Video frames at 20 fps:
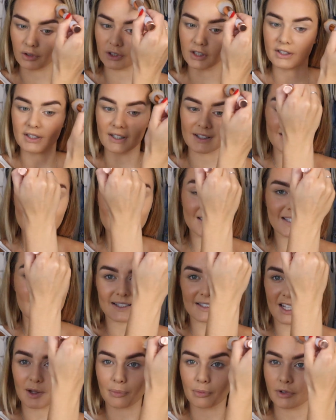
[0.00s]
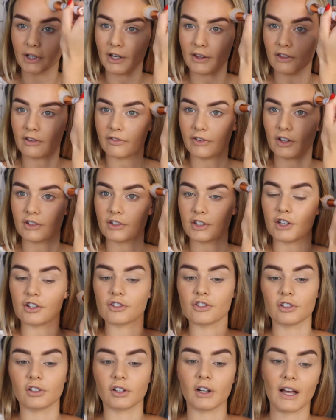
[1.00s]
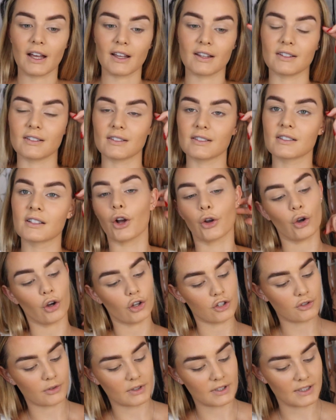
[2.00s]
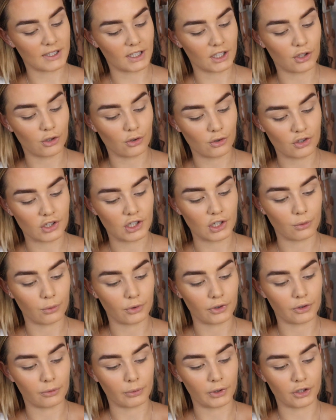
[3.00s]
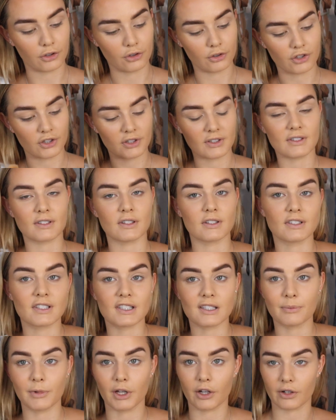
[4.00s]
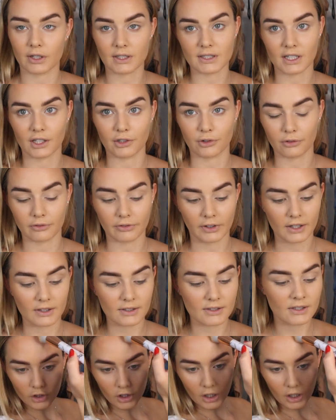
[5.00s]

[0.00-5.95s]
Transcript: and it doesn't separate the foundation as a contour stick usually would when you just smear it down your face.